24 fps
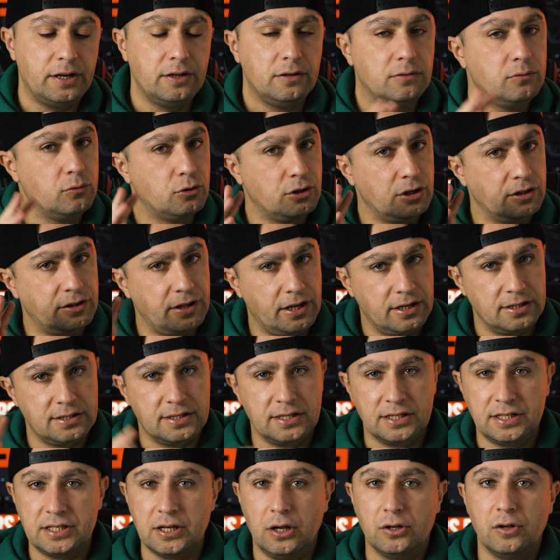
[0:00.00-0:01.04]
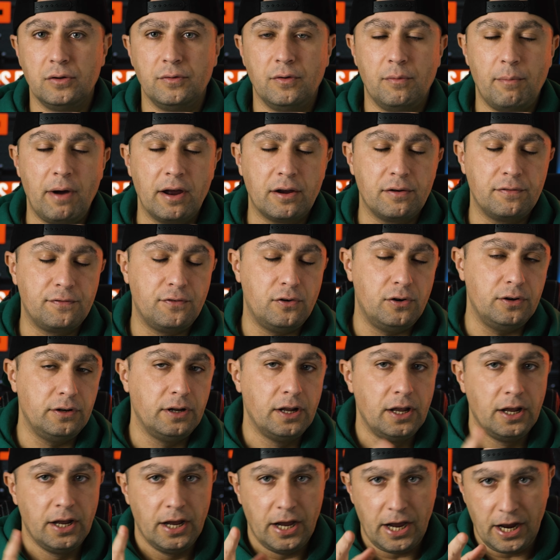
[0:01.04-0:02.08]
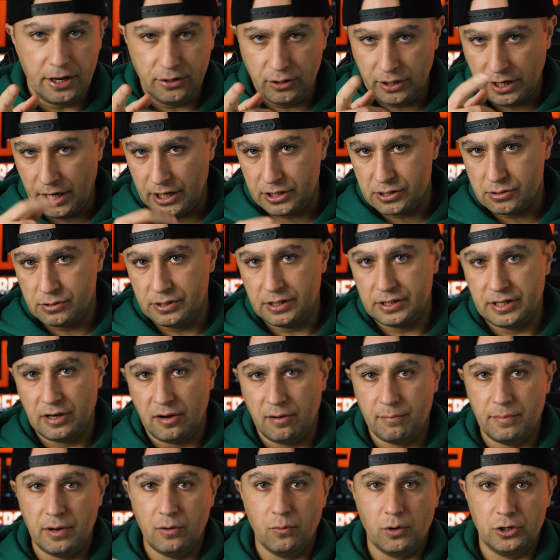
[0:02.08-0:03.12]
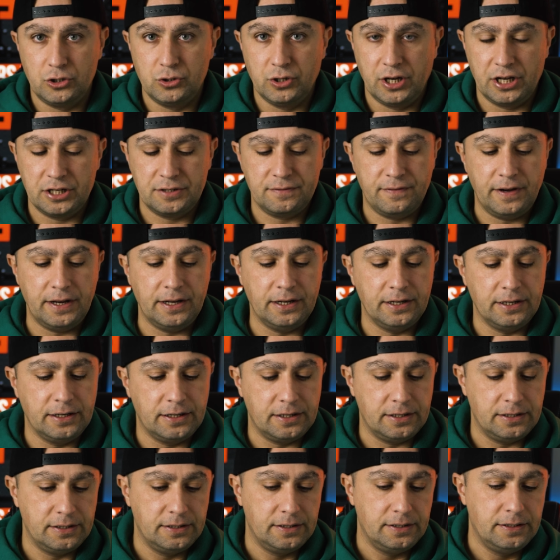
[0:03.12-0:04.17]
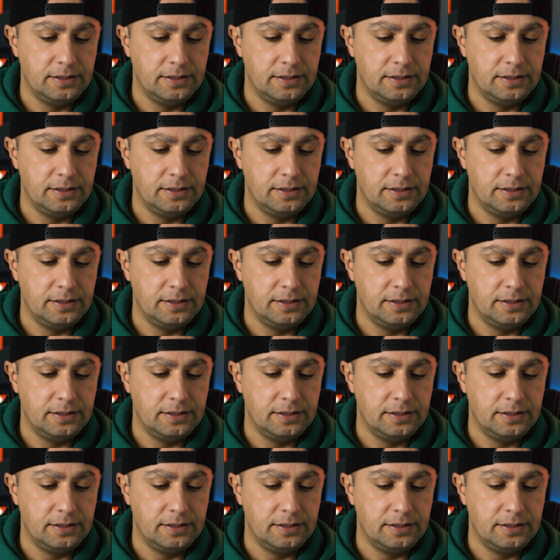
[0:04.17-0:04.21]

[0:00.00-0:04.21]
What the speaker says: and we're gonna test the sound of the microphone, and you guys are gonna tell me what you guys think.